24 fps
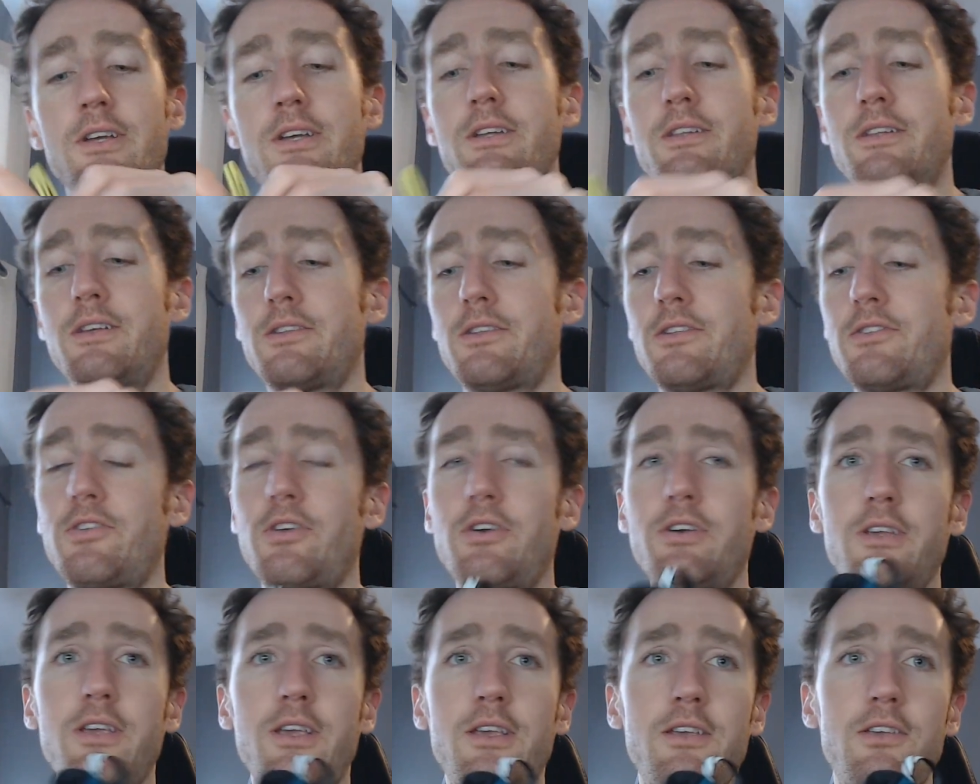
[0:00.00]
Now the
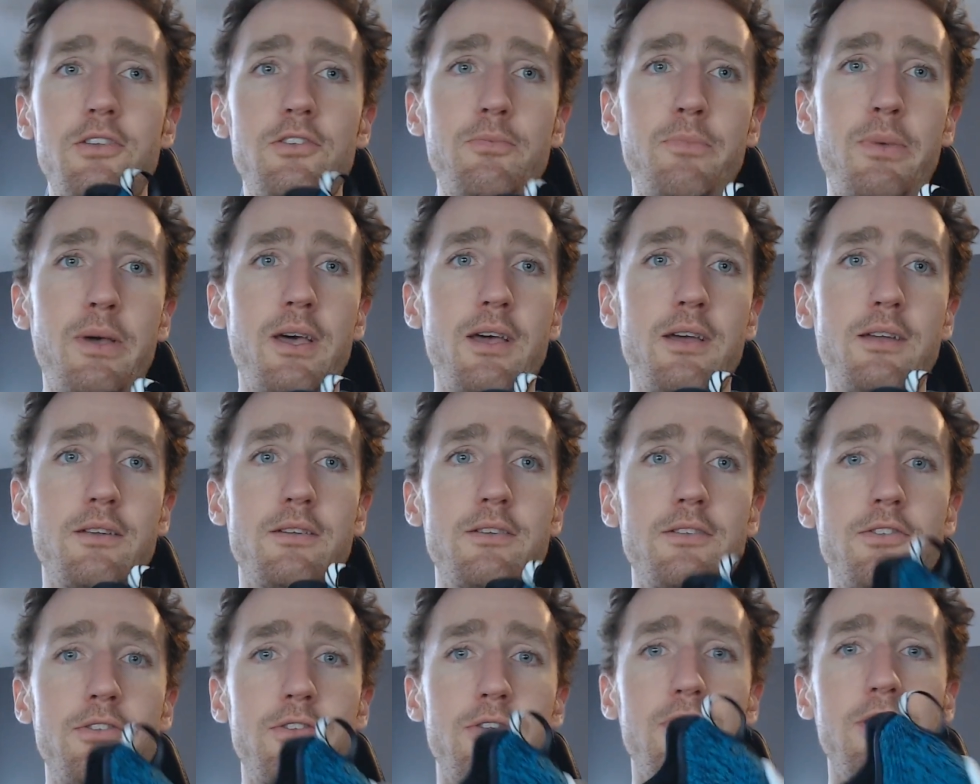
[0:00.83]
tongue is
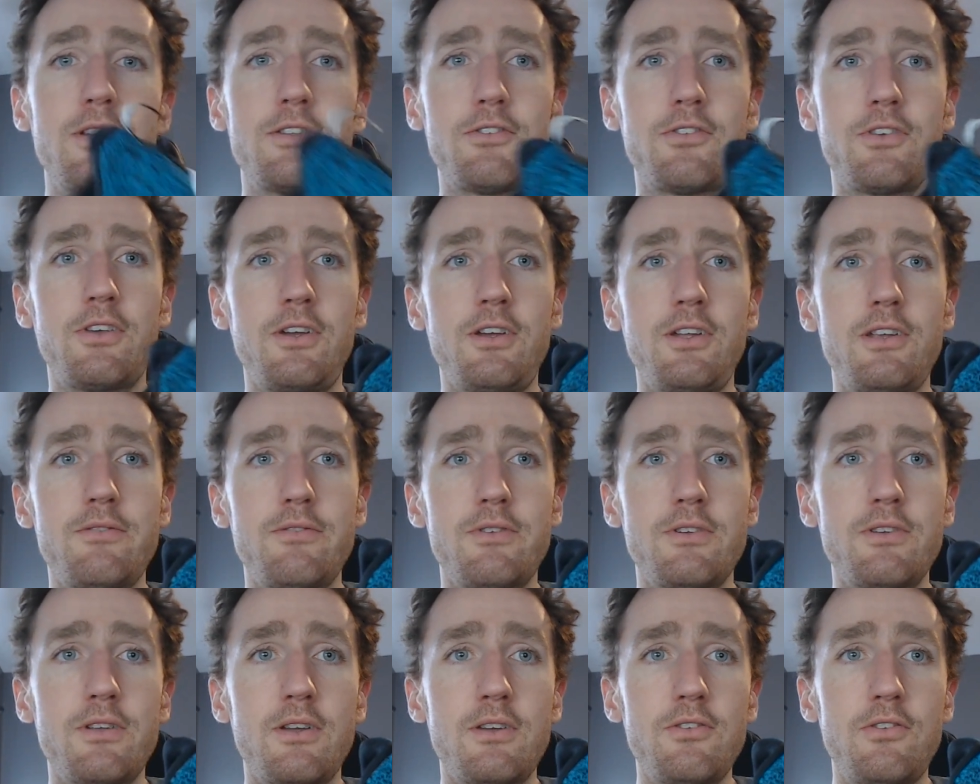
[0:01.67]
padded, so that's kind of a
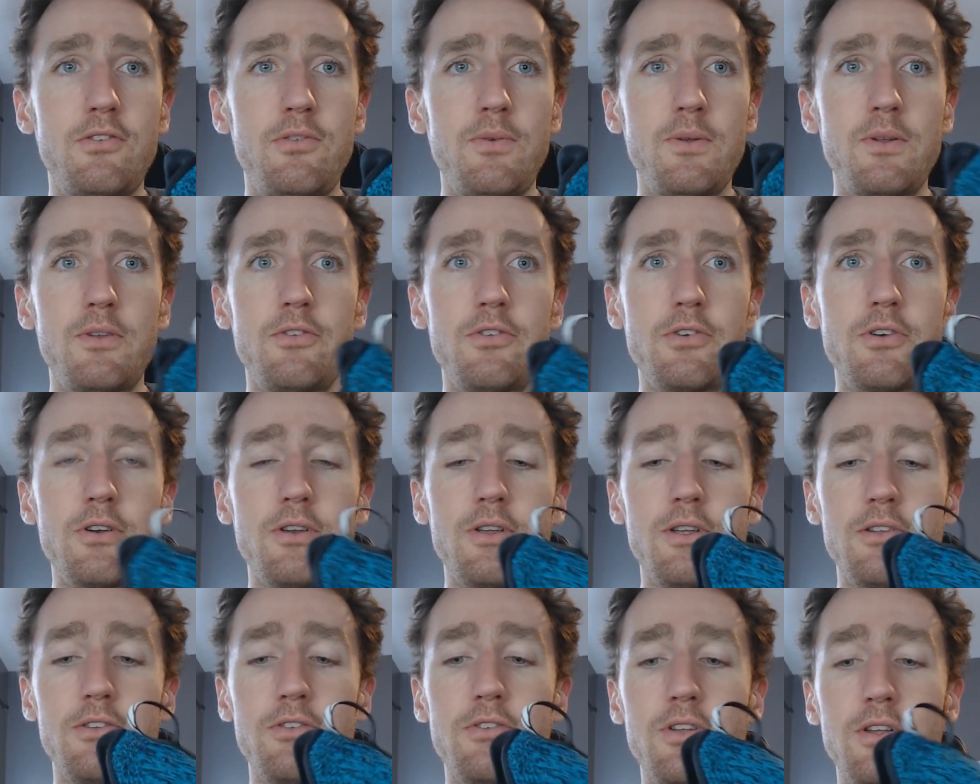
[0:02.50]
nice feature.
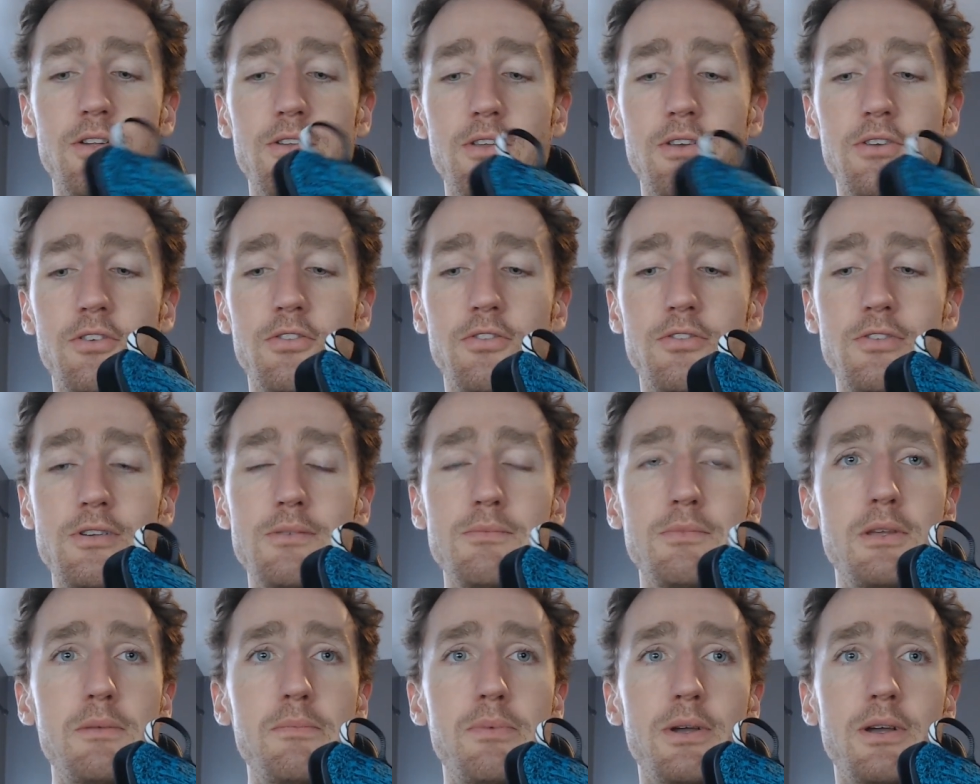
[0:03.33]
It's not
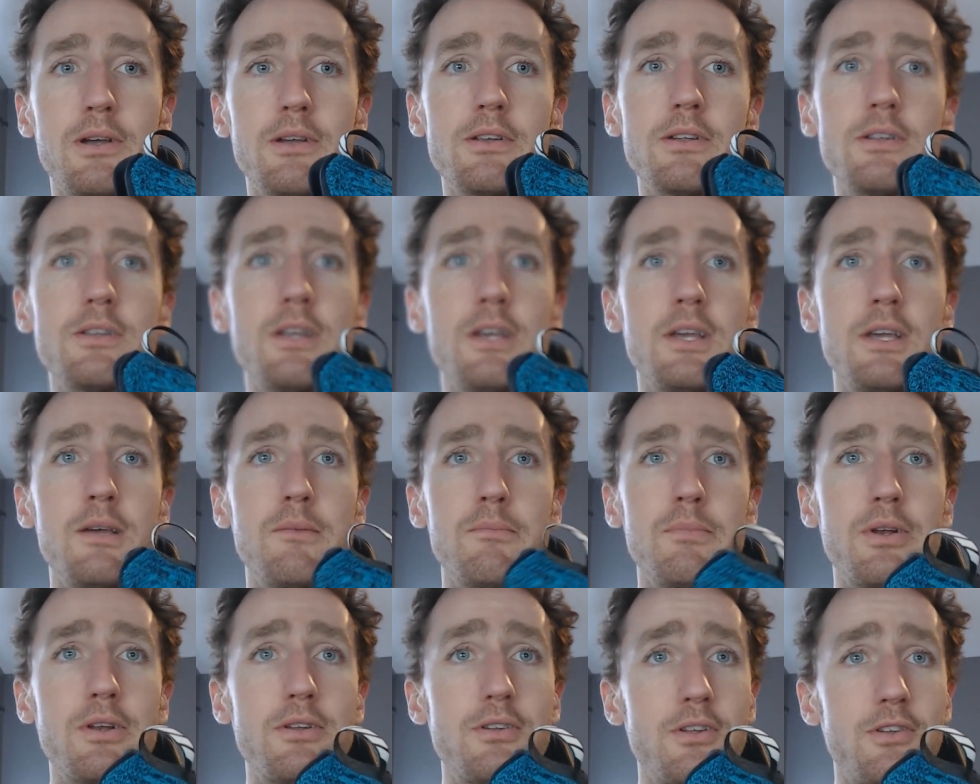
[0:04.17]
extremely padded,
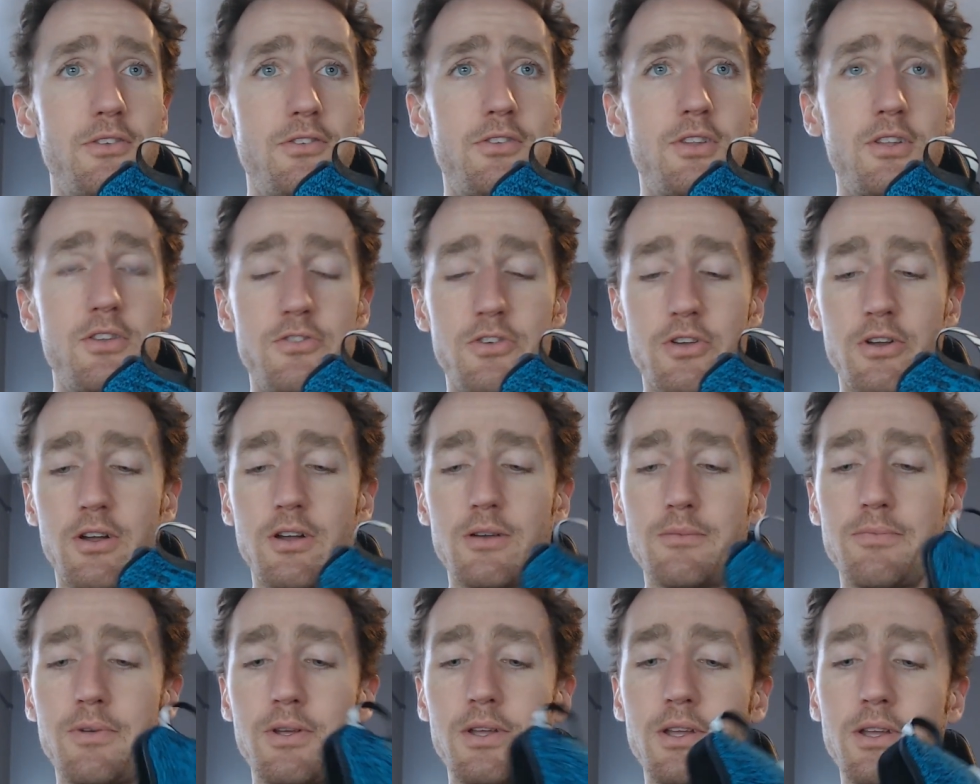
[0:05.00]
but it does the
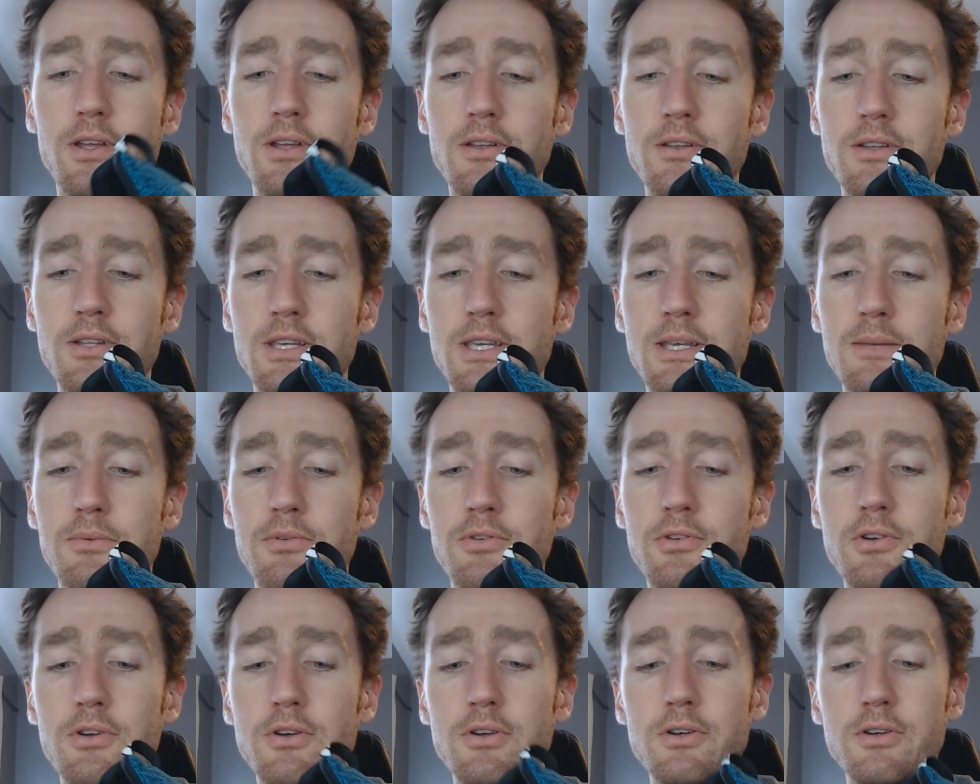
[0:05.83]
job, and it keeps
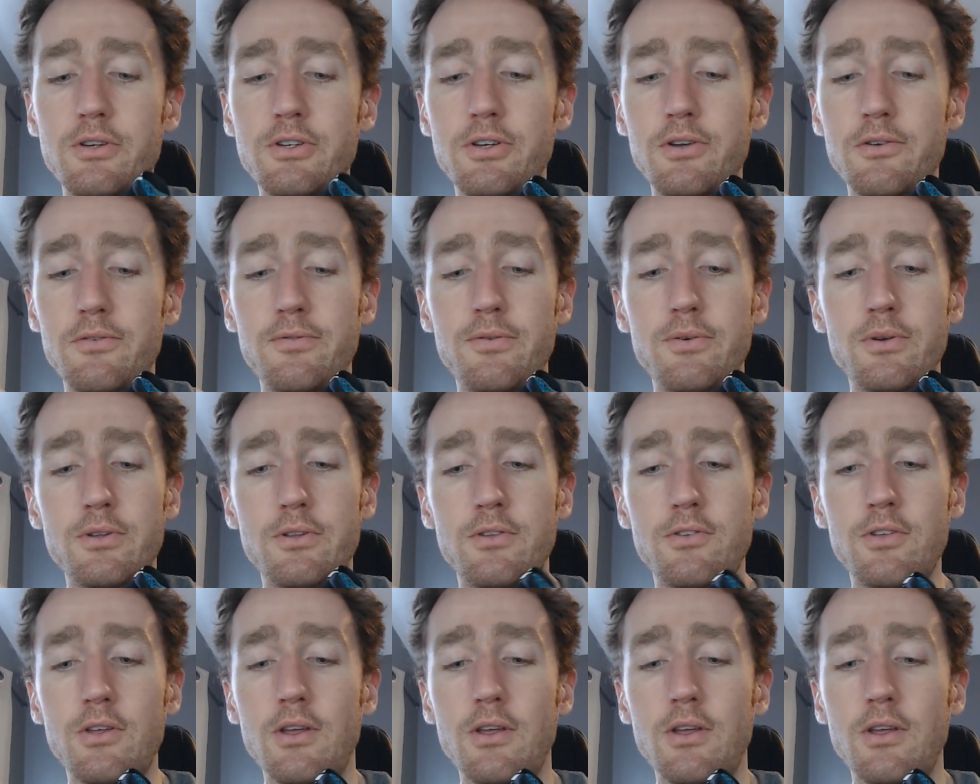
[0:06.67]
your foot